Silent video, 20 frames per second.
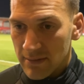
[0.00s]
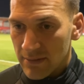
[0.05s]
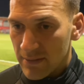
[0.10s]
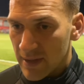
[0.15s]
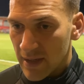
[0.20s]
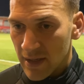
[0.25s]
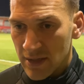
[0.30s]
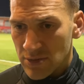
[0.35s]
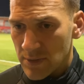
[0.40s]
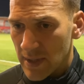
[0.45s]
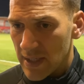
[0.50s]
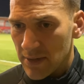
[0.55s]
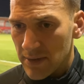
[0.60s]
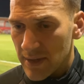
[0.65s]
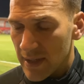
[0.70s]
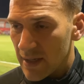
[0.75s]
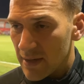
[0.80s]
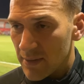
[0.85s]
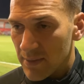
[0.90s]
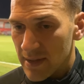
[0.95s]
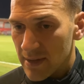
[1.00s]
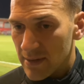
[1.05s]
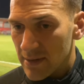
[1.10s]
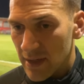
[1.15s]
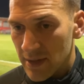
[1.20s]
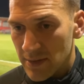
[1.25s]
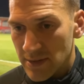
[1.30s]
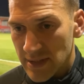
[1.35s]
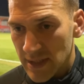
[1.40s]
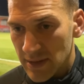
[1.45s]
we can't dwell on it. We
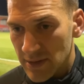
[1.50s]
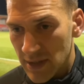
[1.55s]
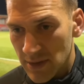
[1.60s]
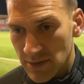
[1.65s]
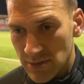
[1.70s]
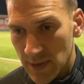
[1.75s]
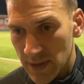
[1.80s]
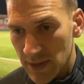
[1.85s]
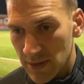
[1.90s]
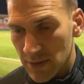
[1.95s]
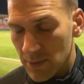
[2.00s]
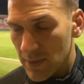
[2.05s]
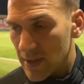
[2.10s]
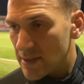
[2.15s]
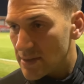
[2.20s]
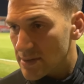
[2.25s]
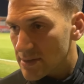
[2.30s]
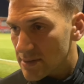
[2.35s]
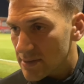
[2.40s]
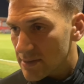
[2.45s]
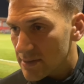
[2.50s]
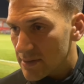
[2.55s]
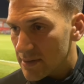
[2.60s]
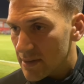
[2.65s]
like we say, we don't dwell on the wins.